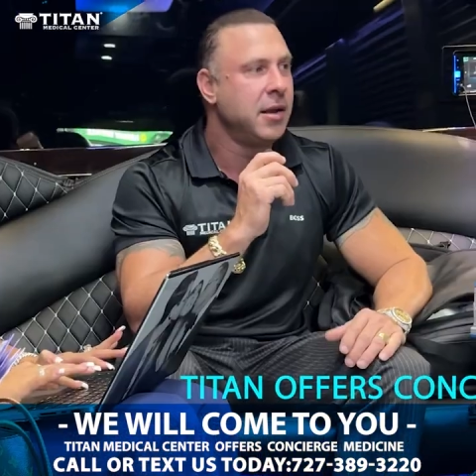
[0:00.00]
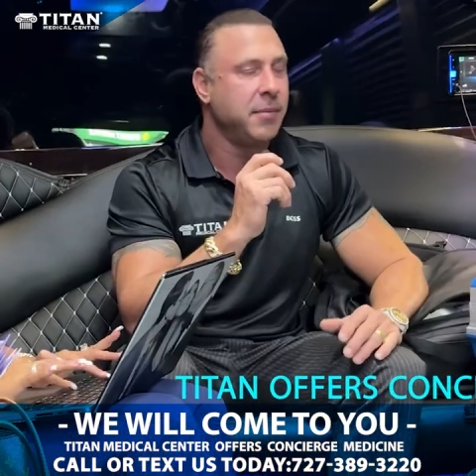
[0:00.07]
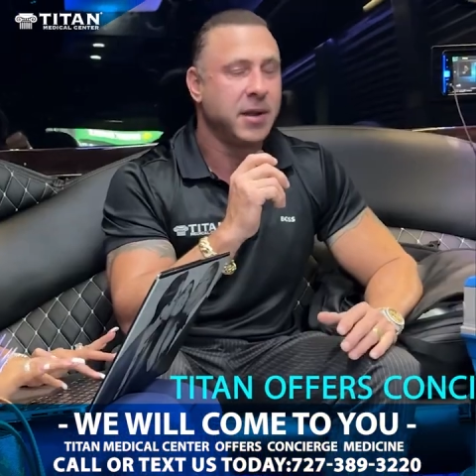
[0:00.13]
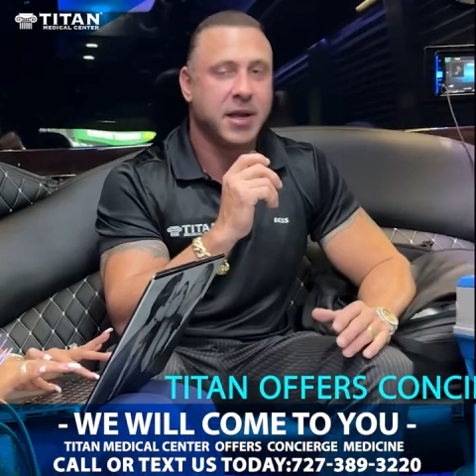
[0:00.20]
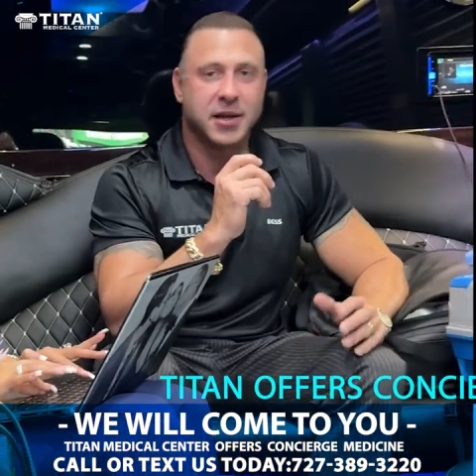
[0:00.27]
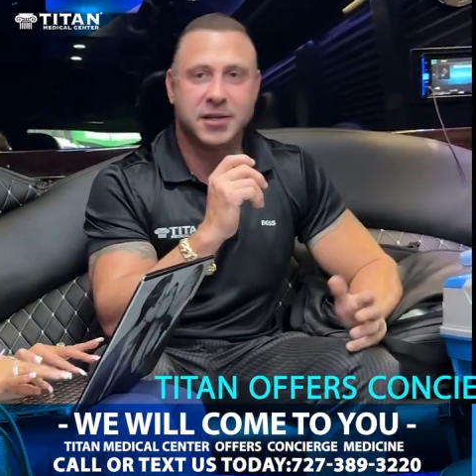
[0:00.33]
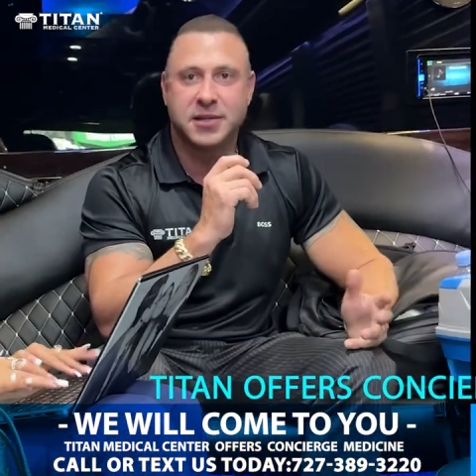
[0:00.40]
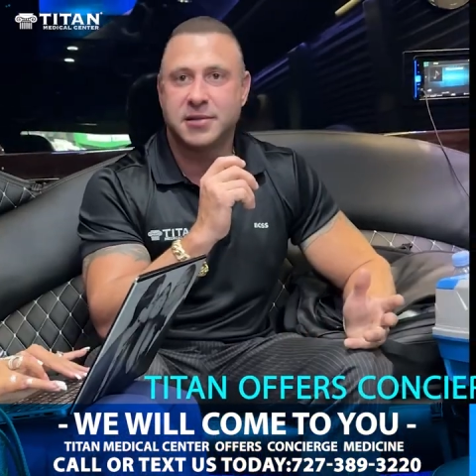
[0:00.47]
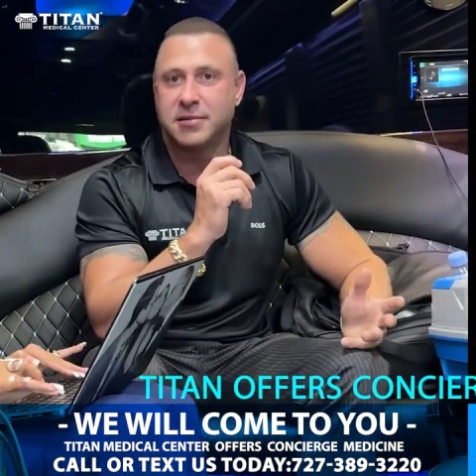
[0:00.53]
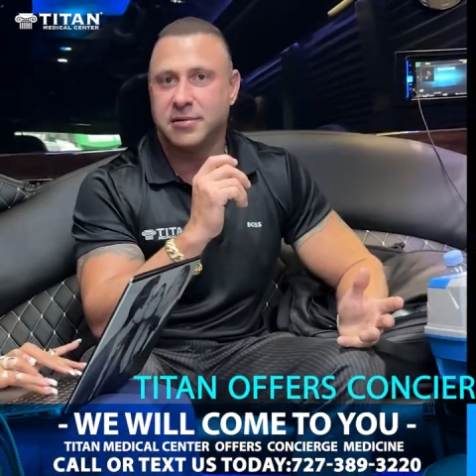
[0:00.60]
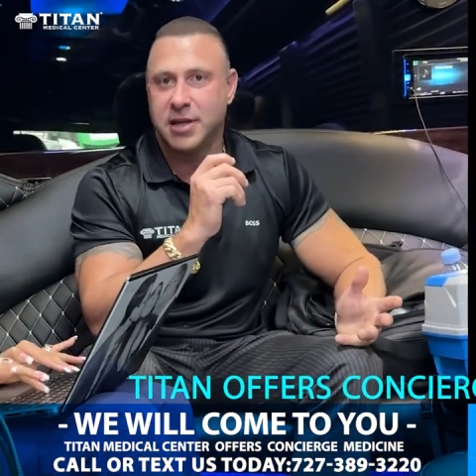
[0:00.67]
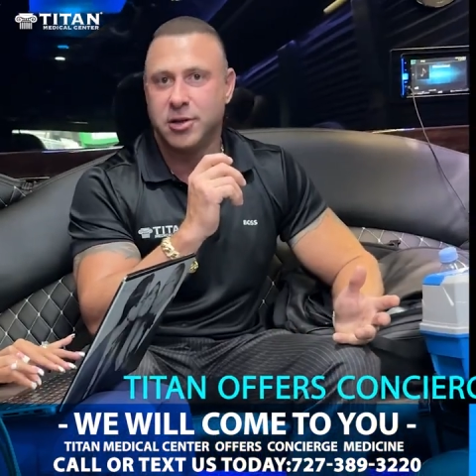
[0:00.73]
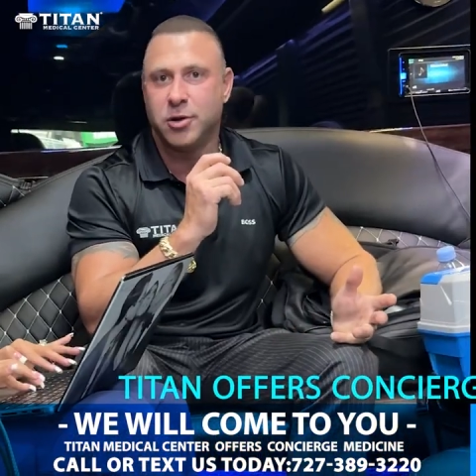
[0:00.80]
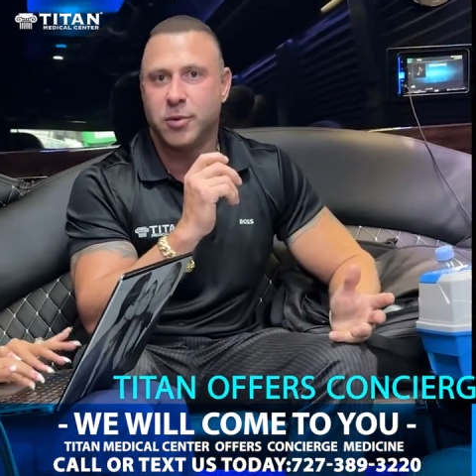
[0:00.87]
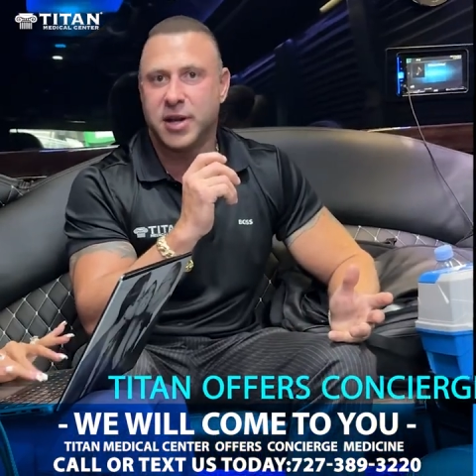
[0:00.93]
because
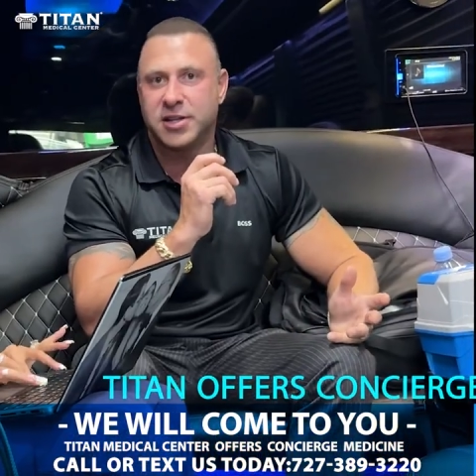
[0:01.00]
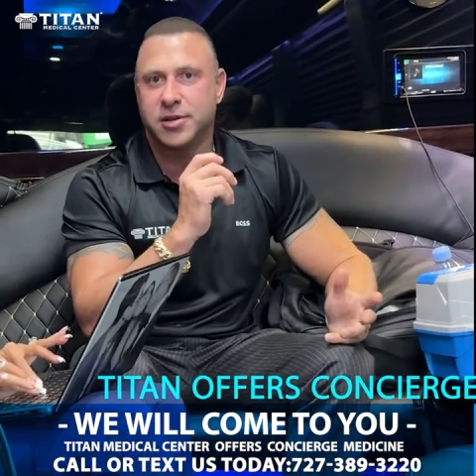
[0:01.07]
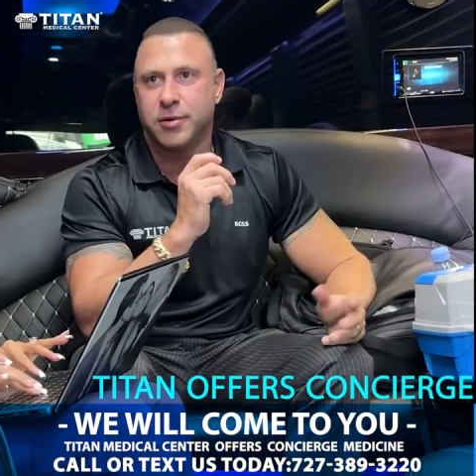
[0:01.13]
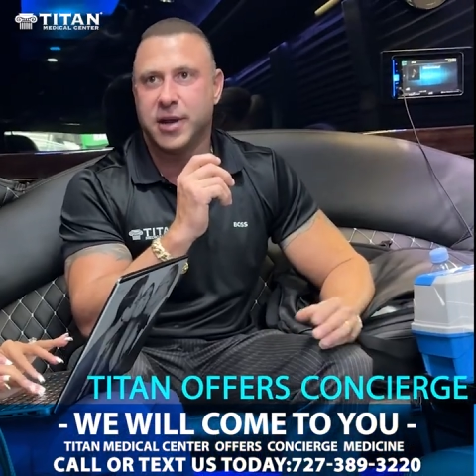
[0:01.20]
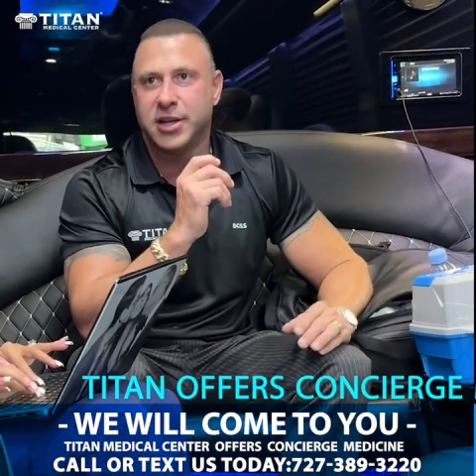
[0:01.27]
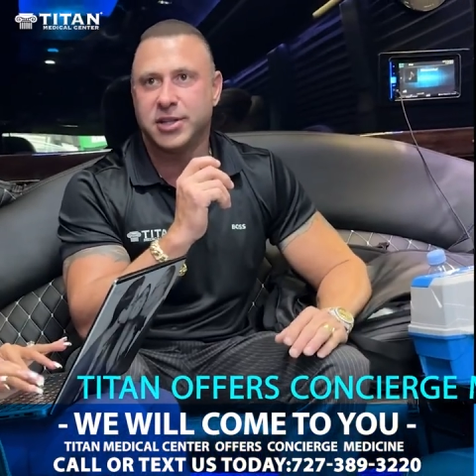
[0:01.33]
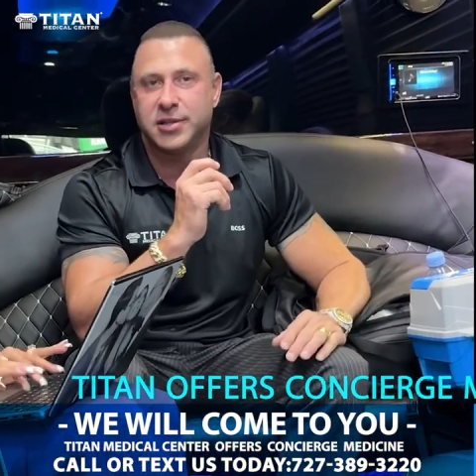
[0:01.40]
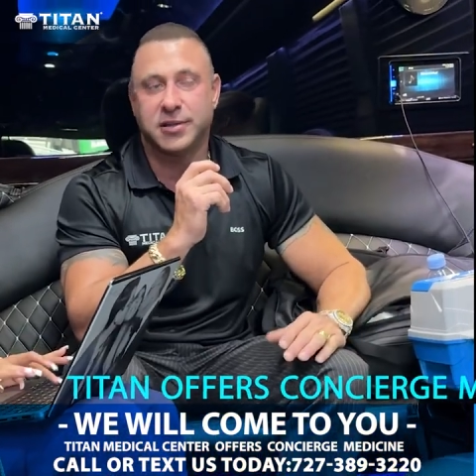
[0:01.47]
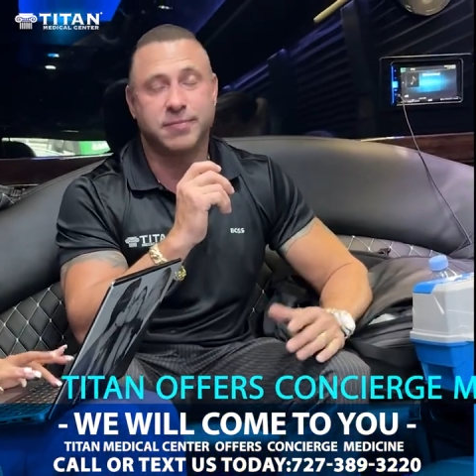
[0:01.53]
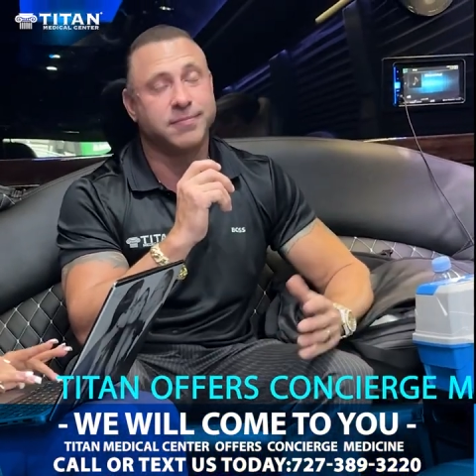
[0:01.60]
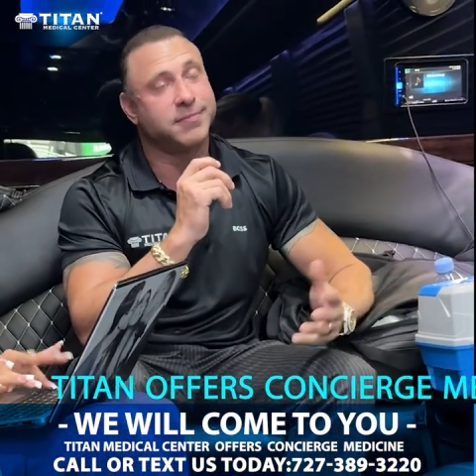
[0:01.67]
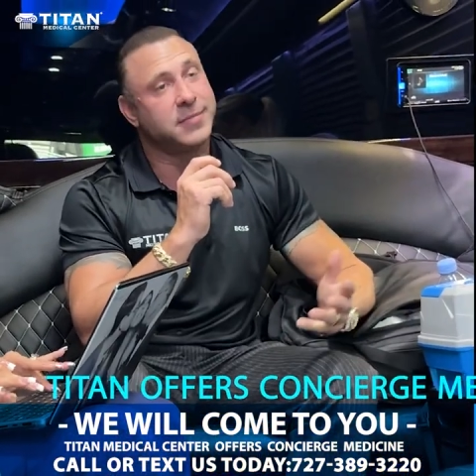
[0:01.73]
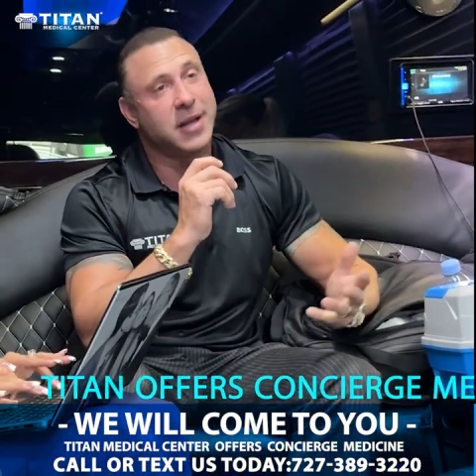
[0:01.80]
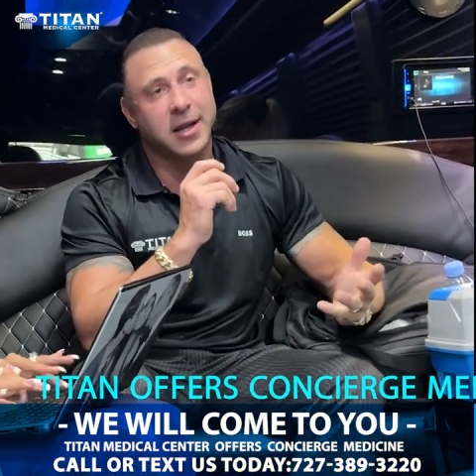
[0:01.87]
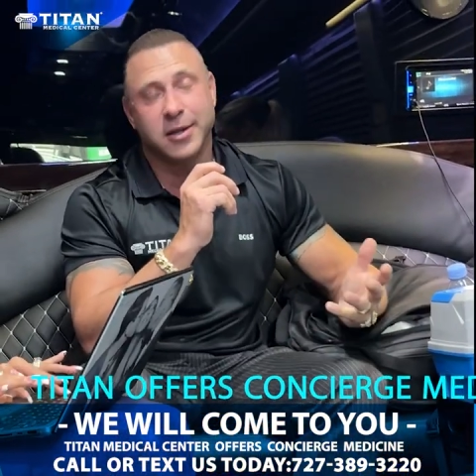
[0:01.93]
they do restoration.
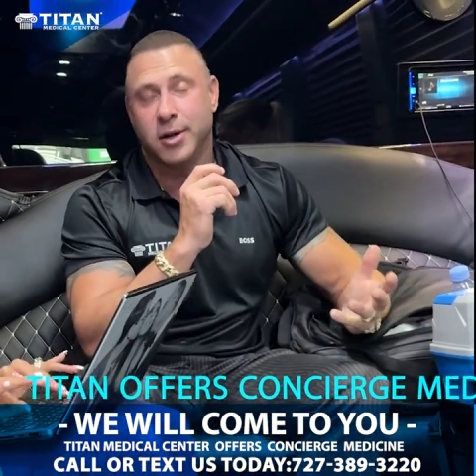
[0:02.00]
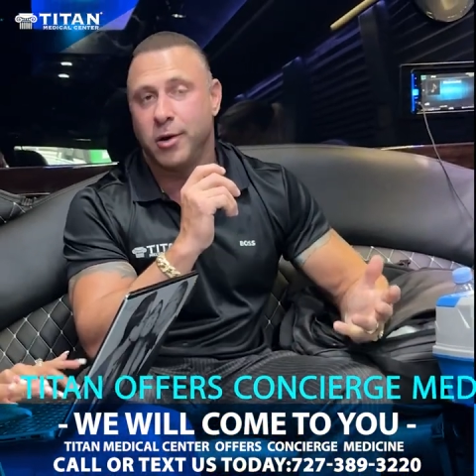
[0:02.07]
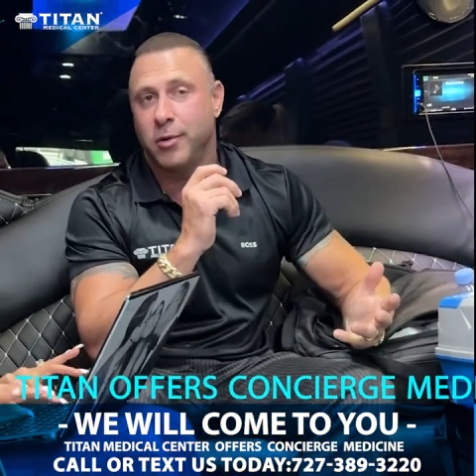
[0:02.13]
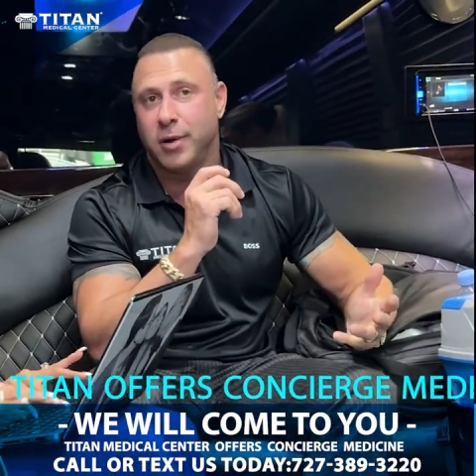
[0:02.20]
And you know